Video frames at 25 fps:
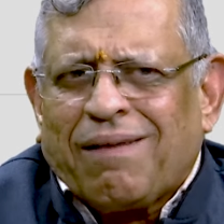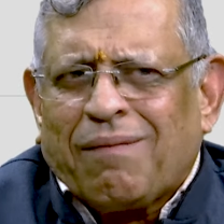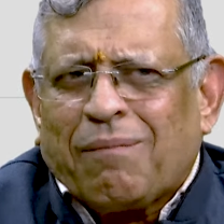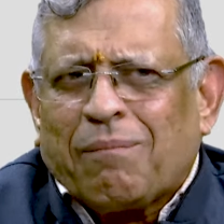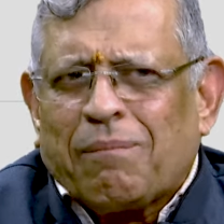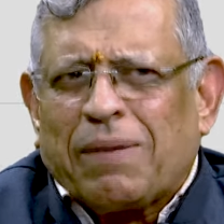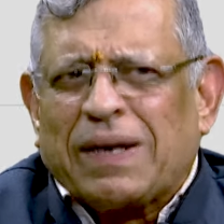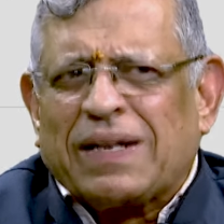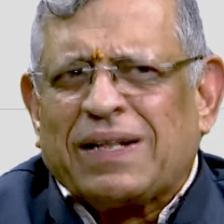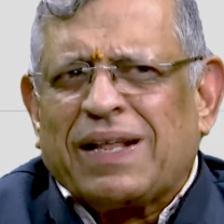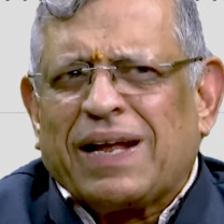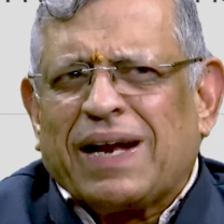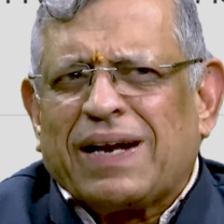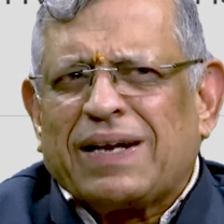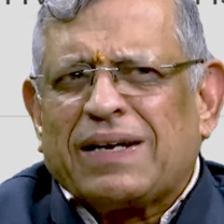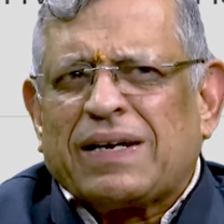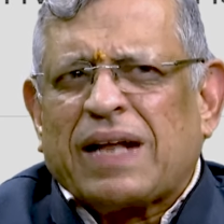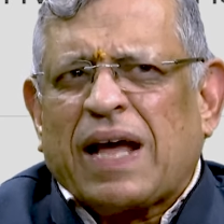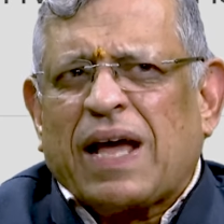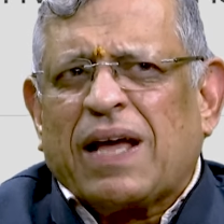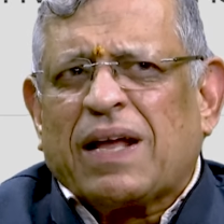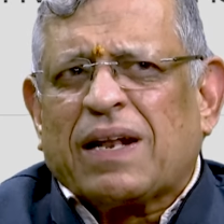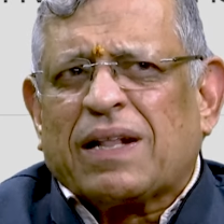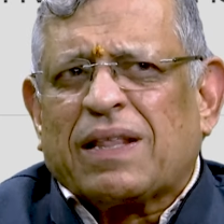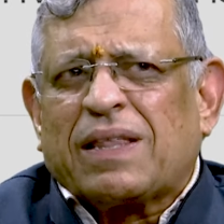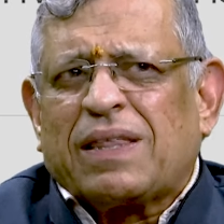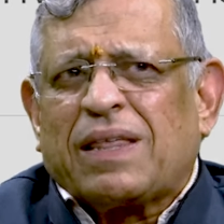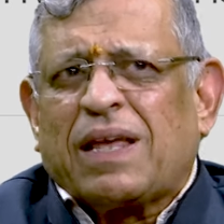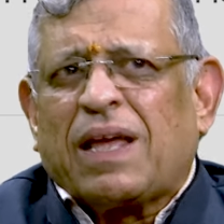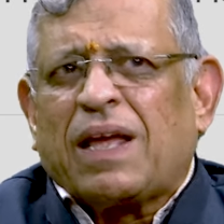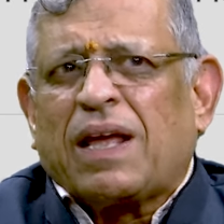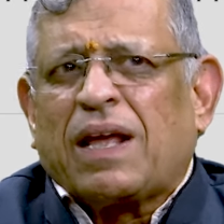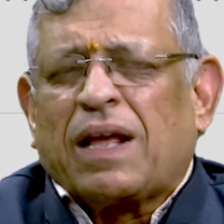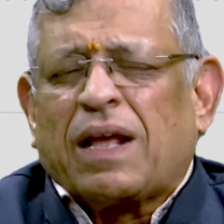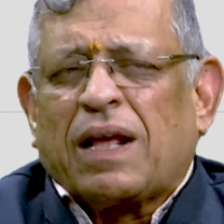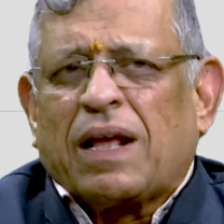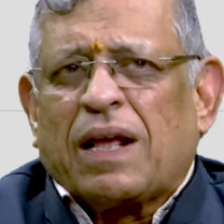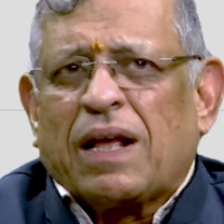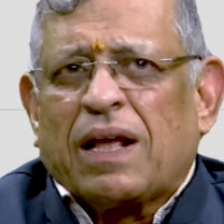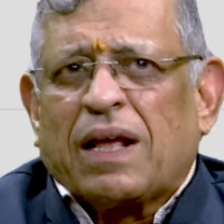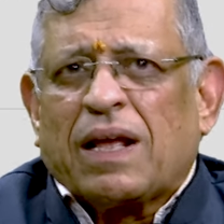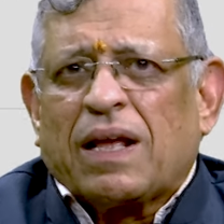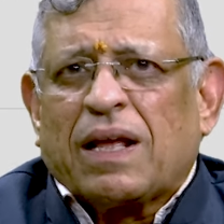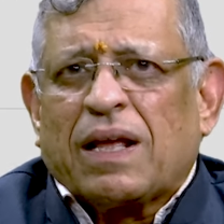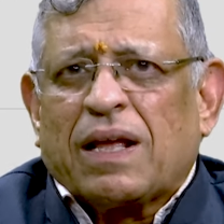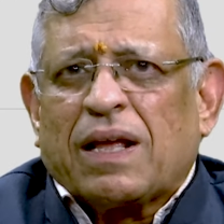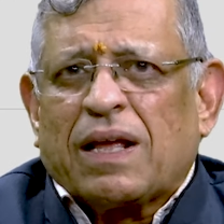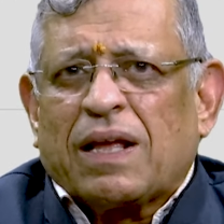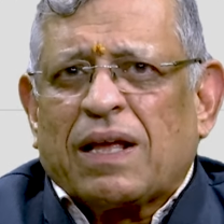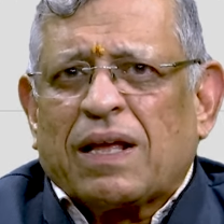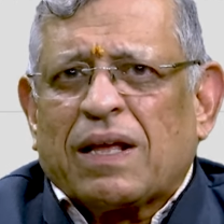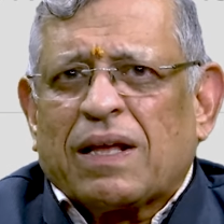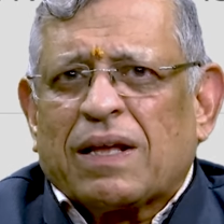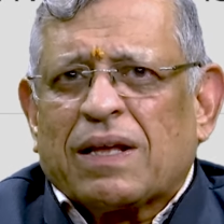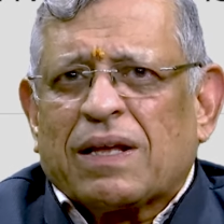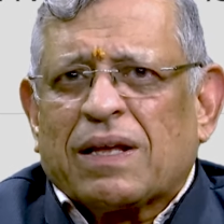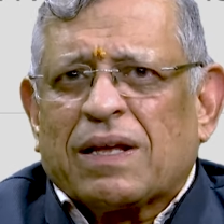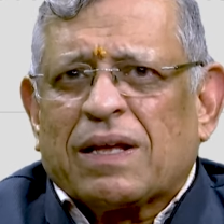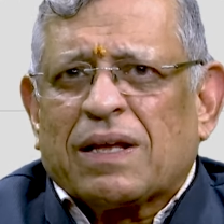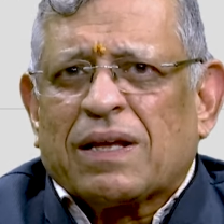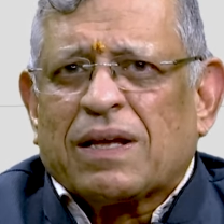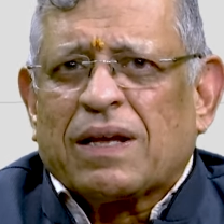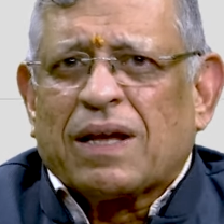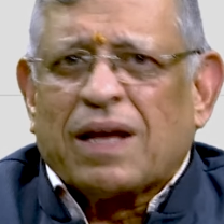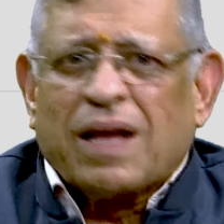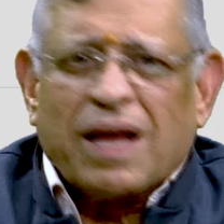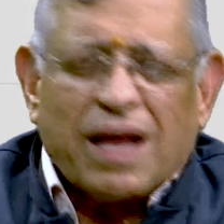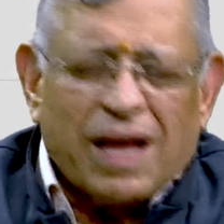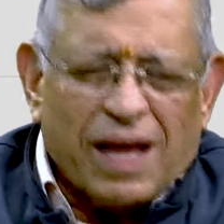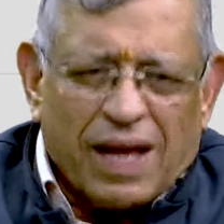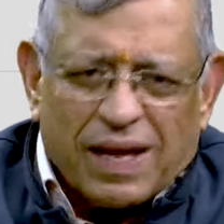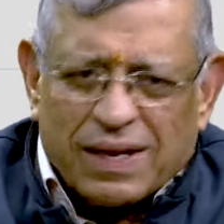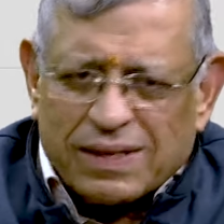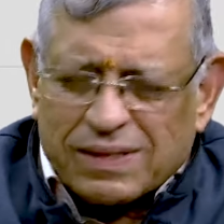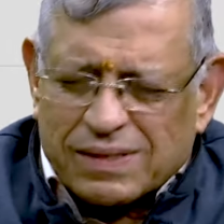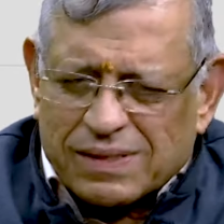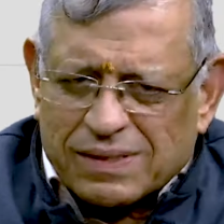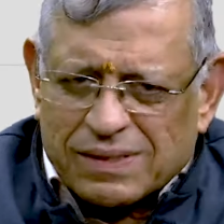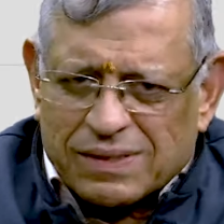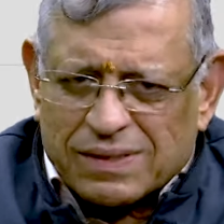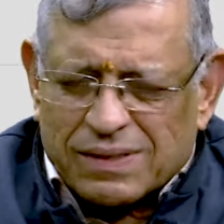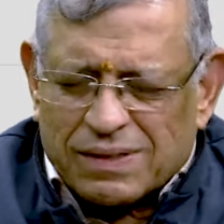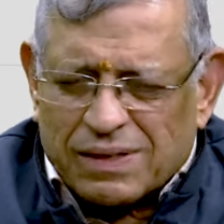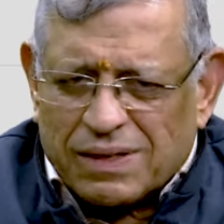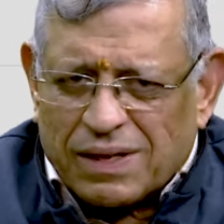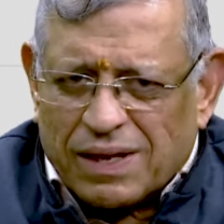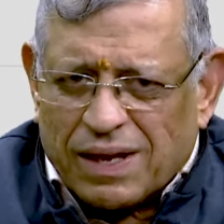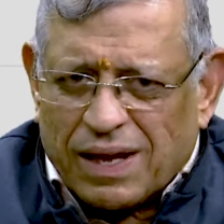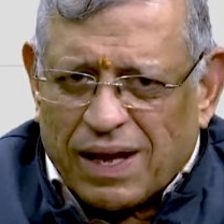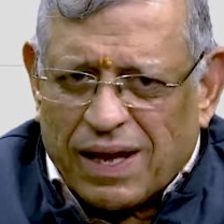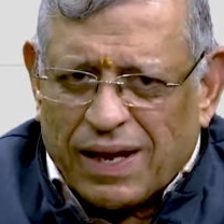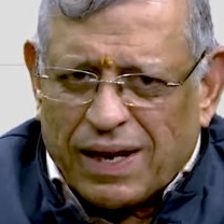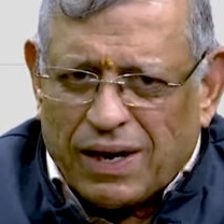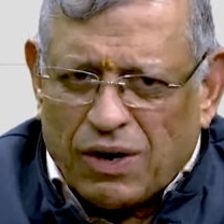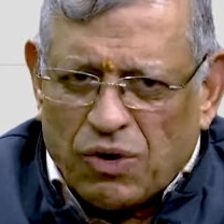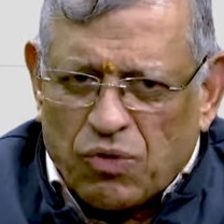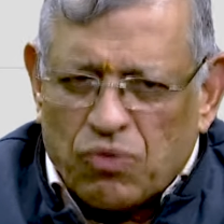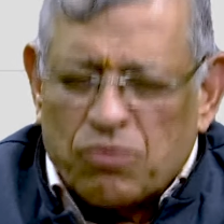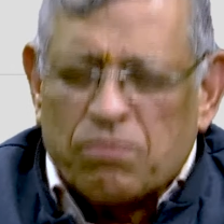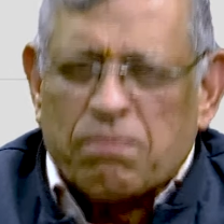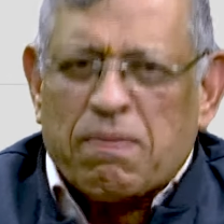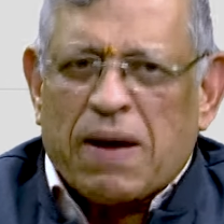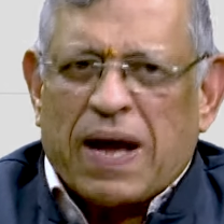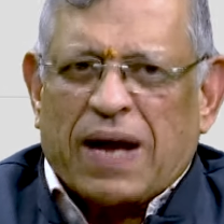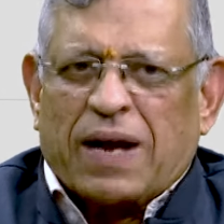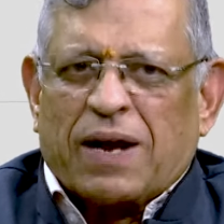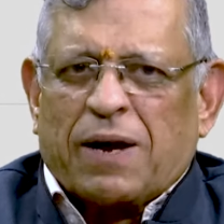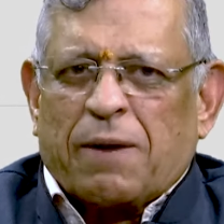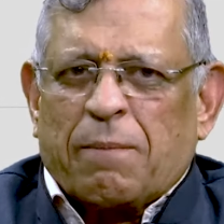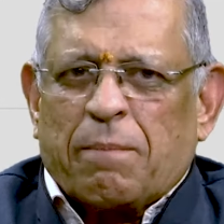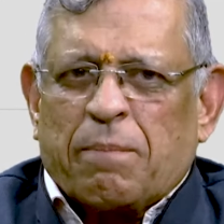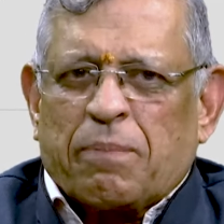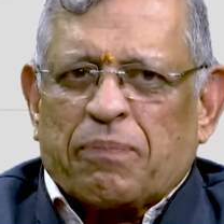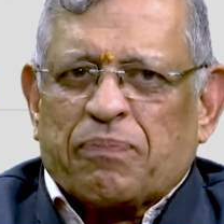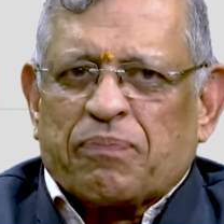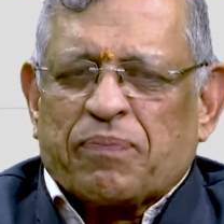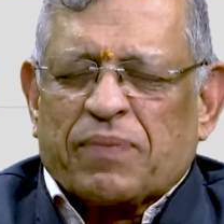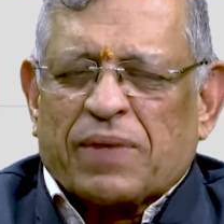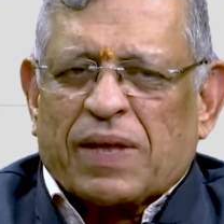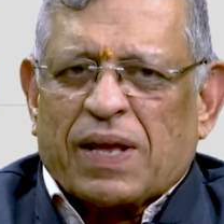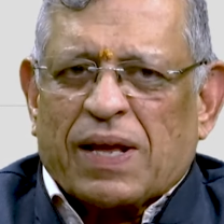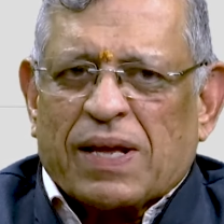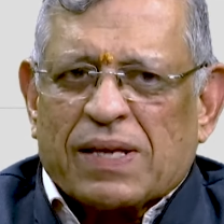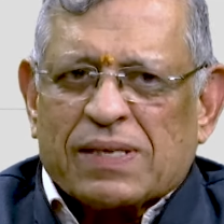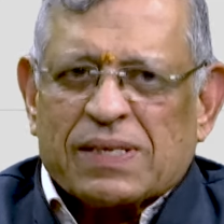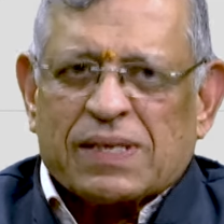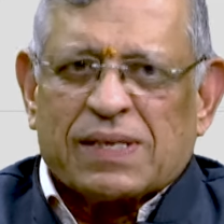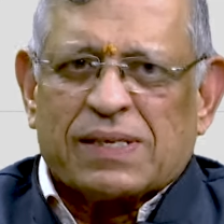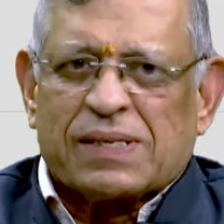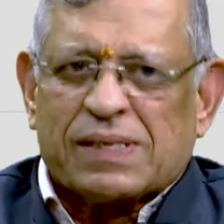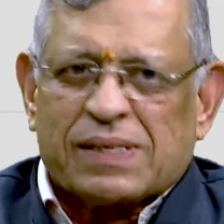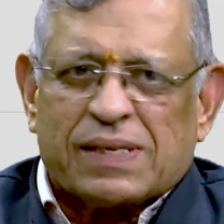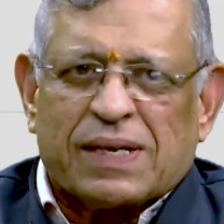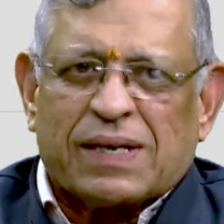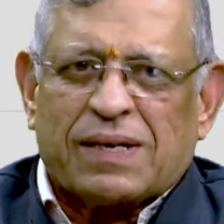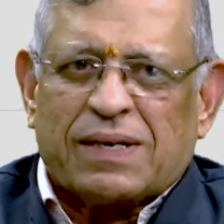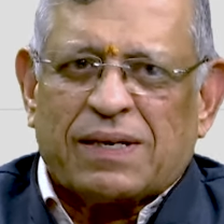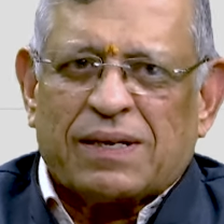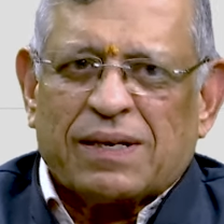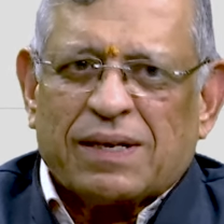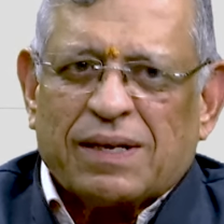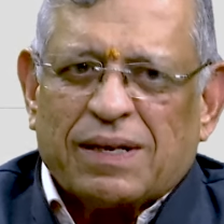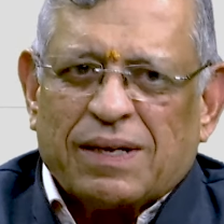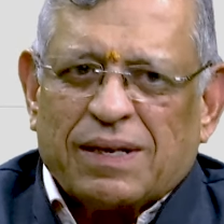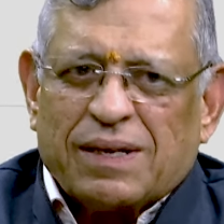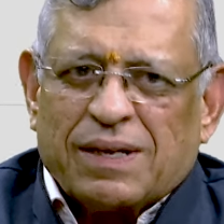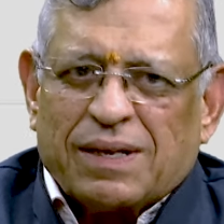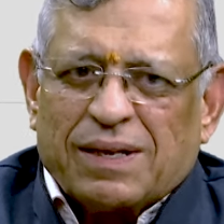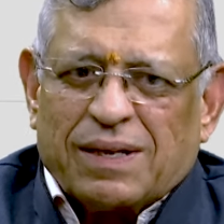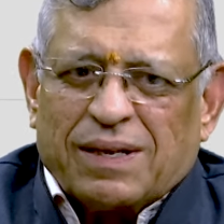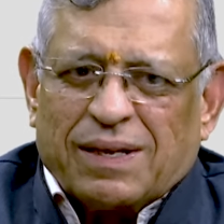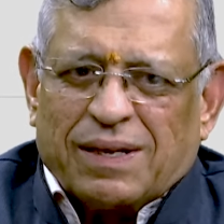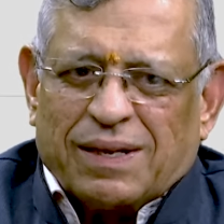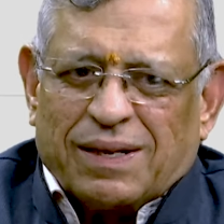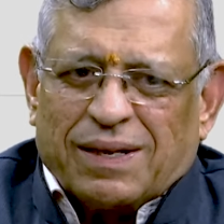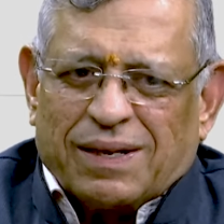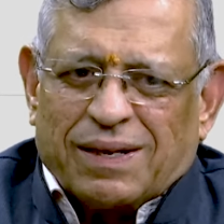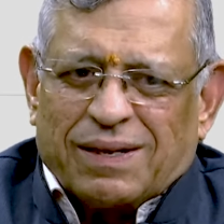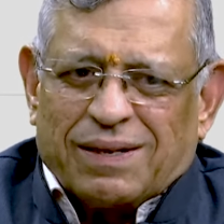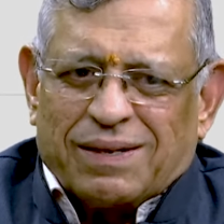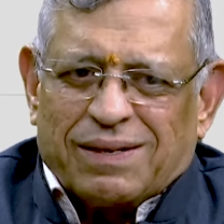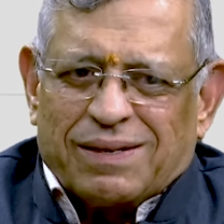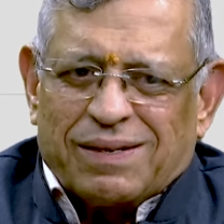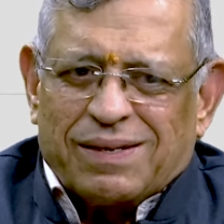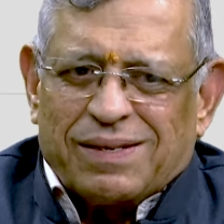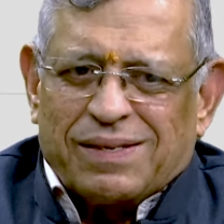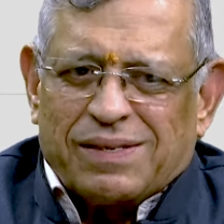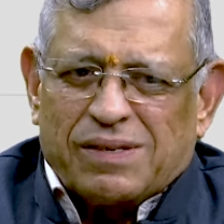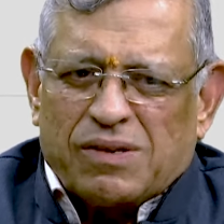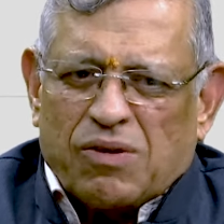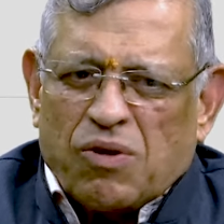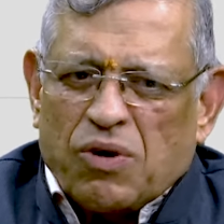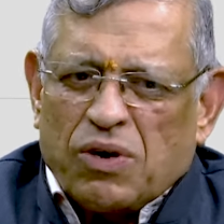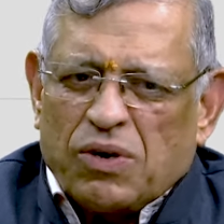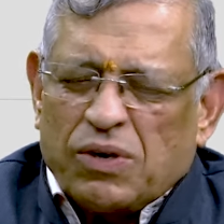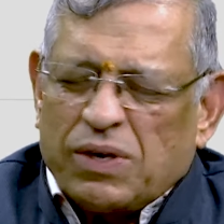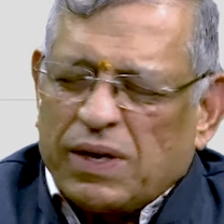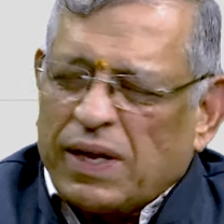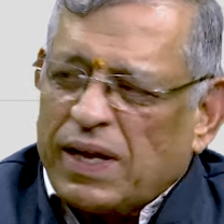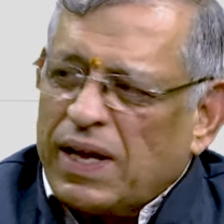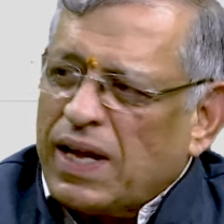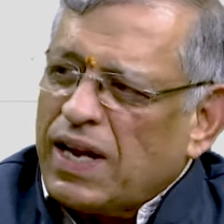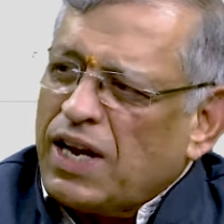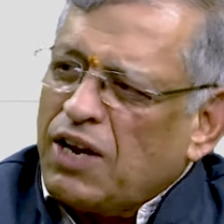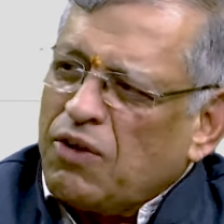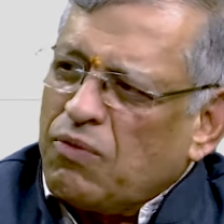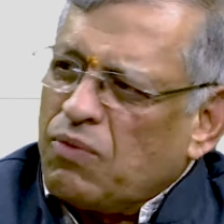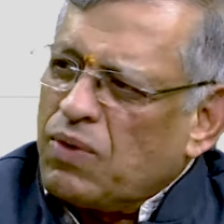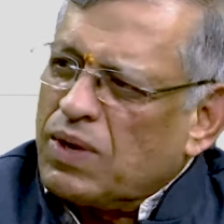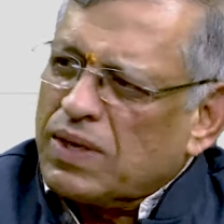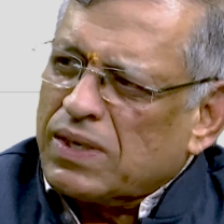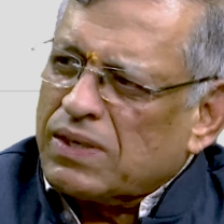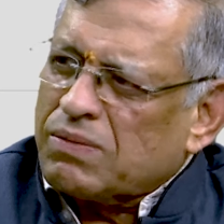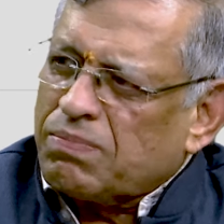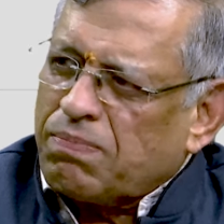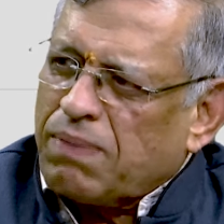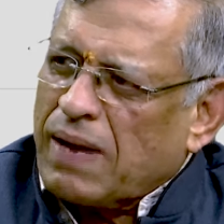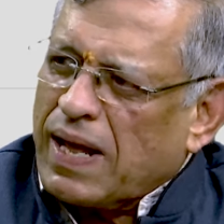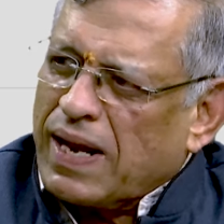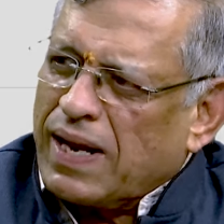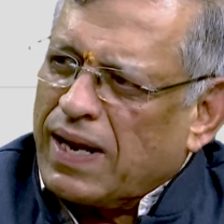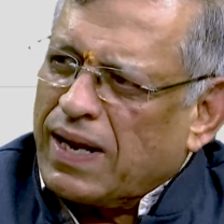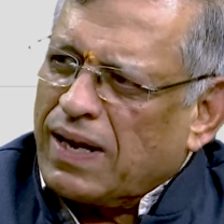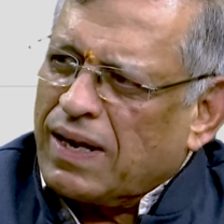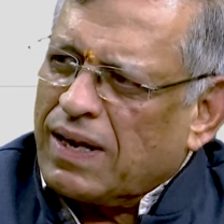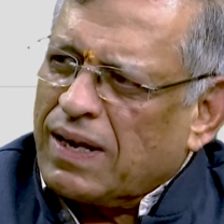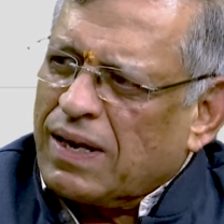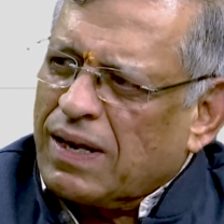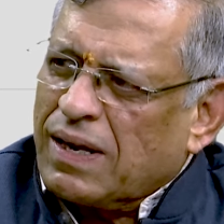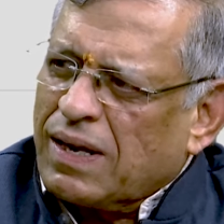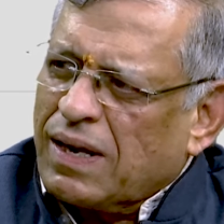But the entire thing, as I look back, as I said, this is not anyone's planning.